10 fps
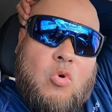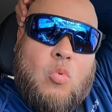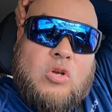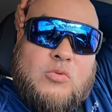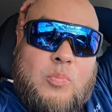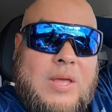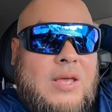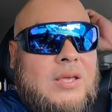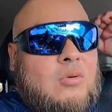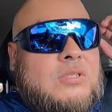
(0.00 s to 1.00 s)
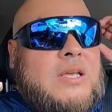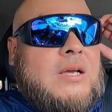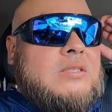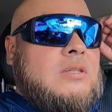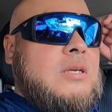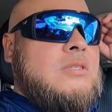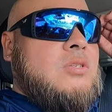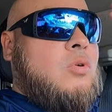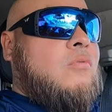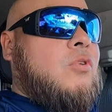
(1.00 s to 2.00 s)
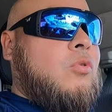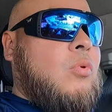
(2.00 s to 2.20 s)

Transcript: was big. It was excellent. So if you're